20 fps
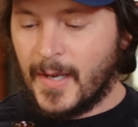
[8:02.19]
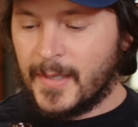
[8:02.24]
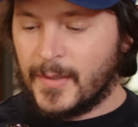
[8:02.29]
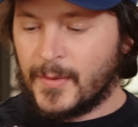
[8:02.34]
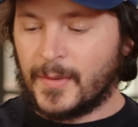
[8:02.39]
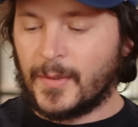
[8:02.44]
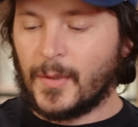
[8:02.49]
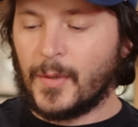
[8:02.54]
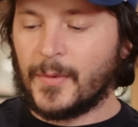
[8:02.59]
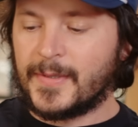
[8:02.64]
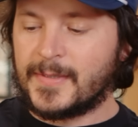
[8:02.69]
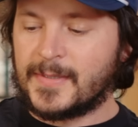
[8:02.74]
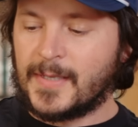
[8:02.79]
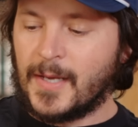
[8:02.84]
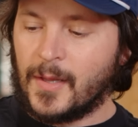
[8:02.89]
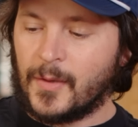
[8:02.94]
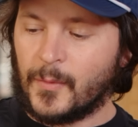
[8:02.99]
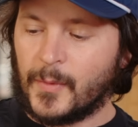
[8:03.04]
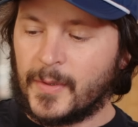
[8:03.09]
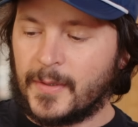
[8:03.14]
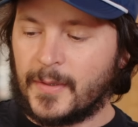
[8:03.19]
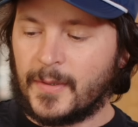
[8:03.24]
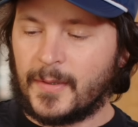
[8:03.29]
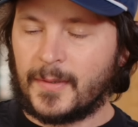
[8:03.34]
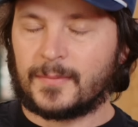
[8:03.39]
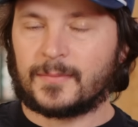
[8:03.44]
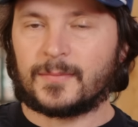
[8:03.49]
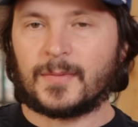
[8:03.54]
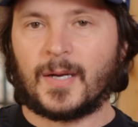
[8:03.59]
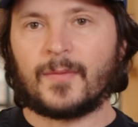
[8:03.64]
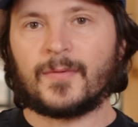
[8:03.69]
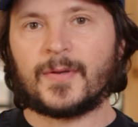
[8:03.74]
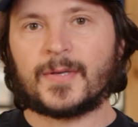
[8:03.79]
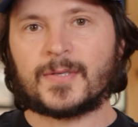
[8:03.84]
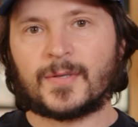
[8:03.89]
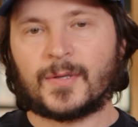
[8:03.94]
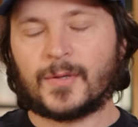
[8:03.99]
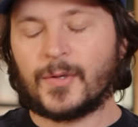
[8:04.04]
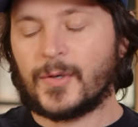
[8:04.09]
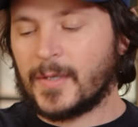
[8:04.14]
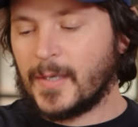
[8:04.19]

You can only tell when you're obviously